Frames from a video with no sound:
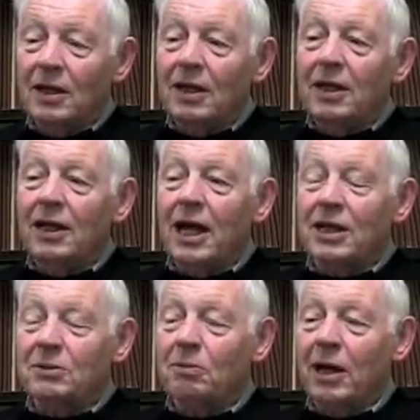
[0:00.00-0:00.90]
he
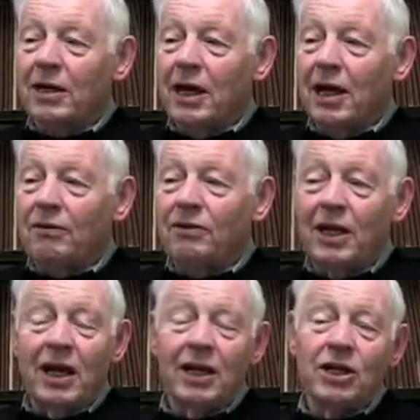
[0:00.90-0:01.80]
asked my dad if he
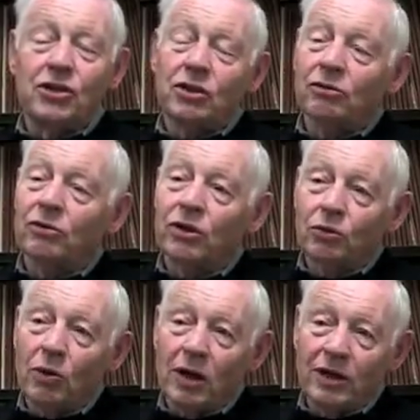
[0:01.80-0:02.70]
had any children who
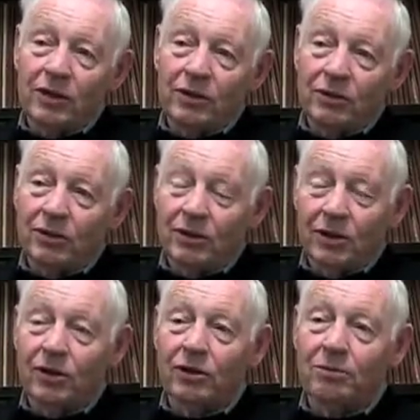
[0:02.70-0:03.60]
want to
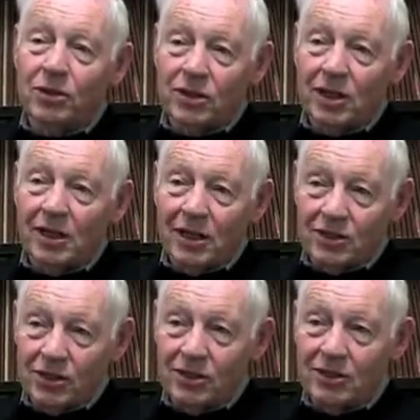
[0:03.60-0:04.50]
learn music
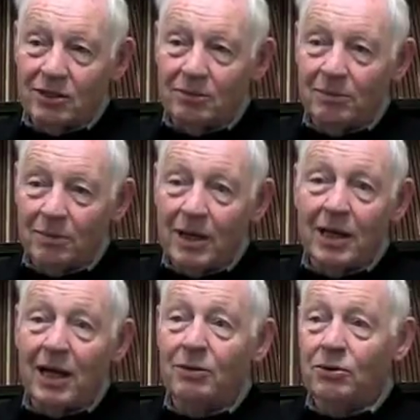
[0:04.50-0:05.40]
lessons, and my
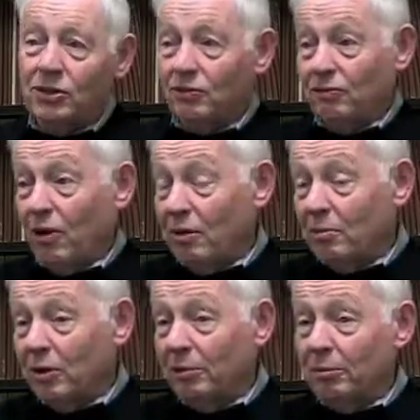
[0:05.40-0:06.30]
dad was a
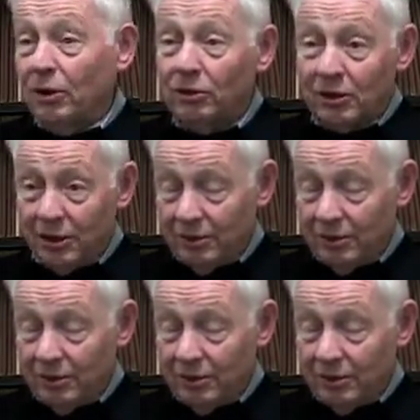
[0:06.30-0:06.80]
farmer, a milk